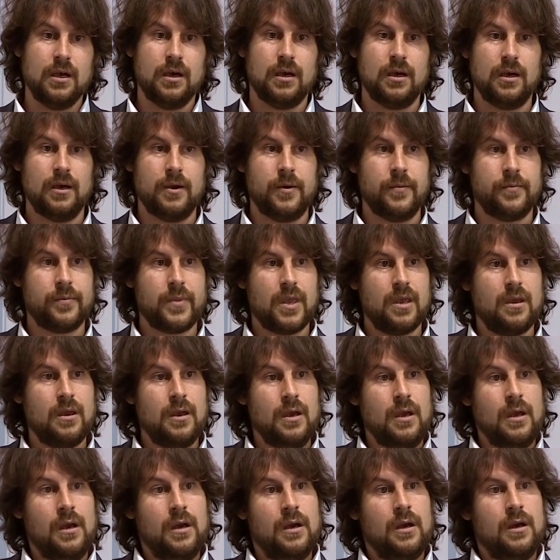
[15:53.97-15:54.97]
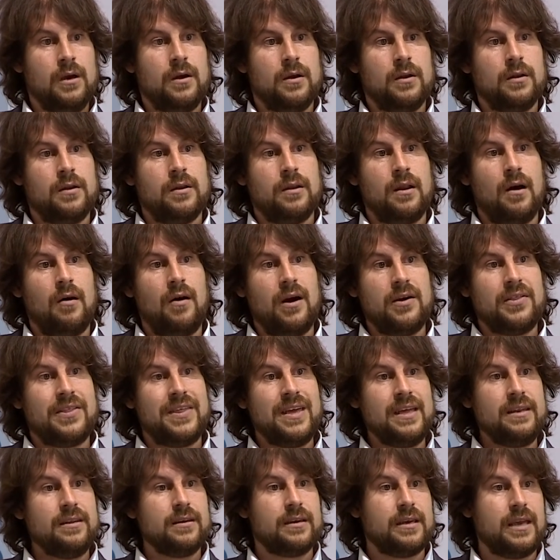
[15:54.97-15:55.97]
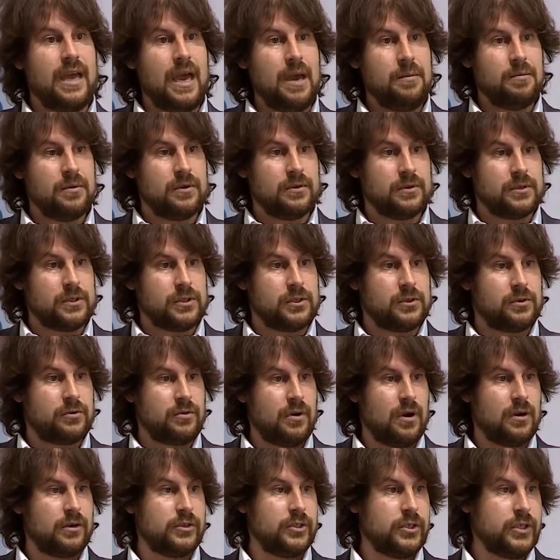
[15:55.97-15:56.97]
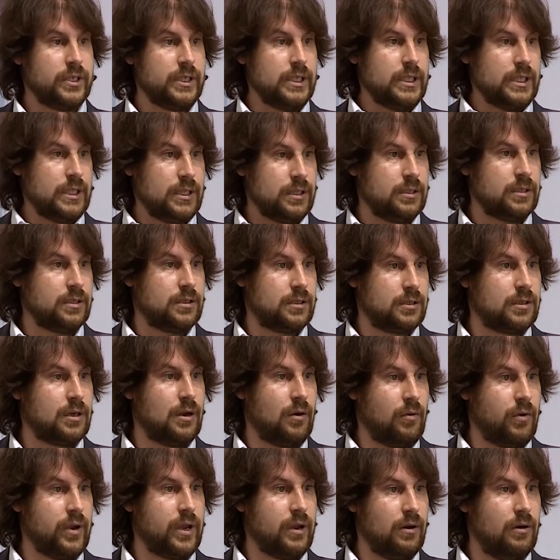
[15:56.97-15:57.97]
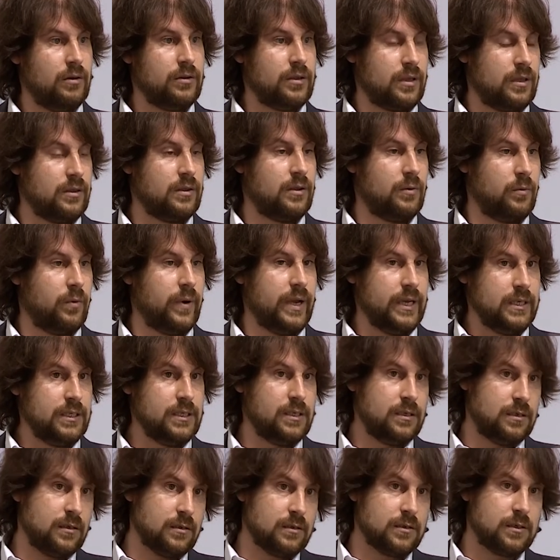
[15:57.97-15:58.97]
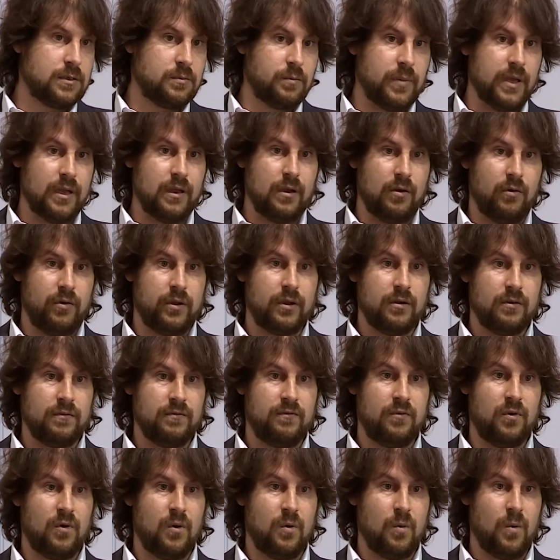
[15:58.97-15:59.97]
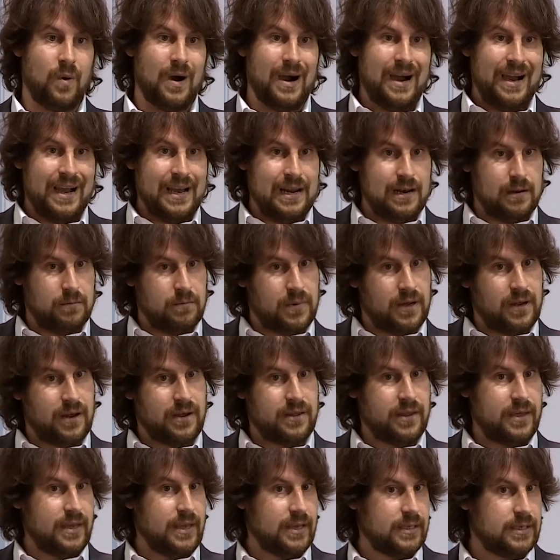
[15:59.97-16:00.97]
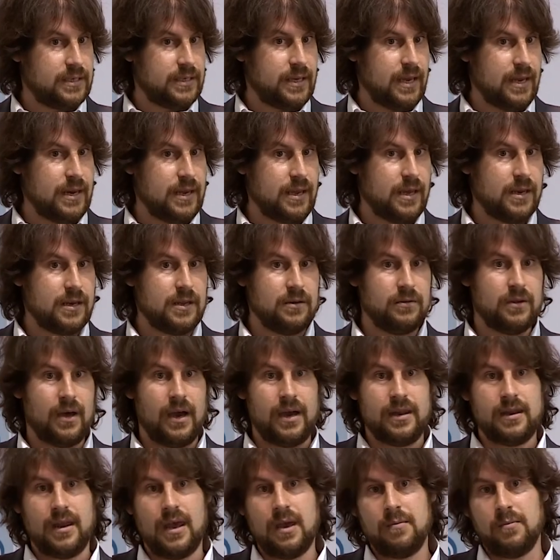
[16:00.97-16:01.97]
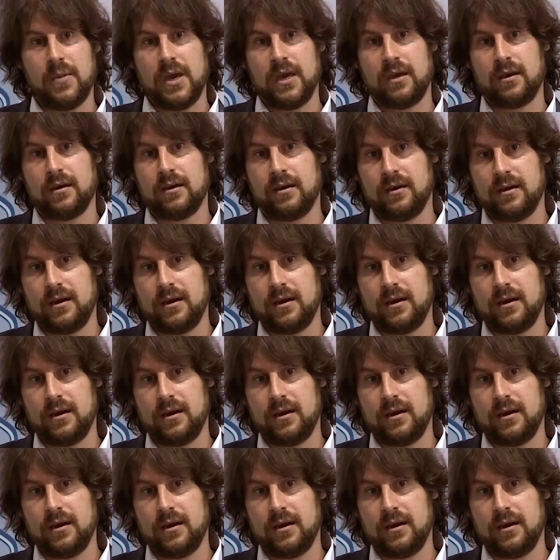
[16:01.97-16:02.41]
Uh, now I think that capital destruction is going on in the West. It's been going on for a while, but I think it's getting a new dynamic.